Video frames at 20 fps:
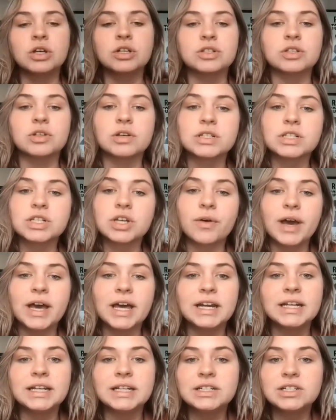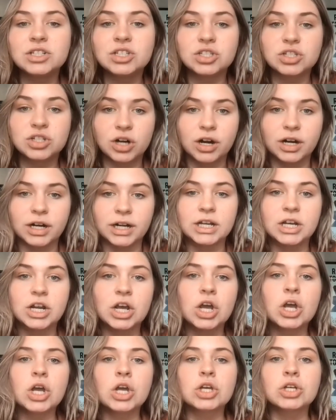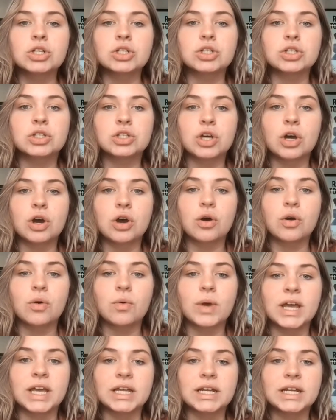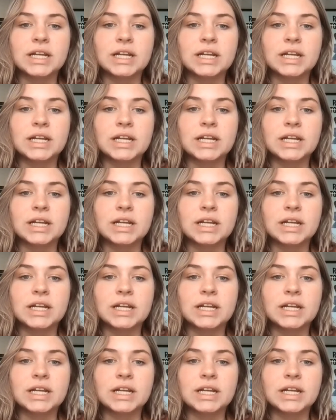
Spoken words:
So let's go ahead and get started. So in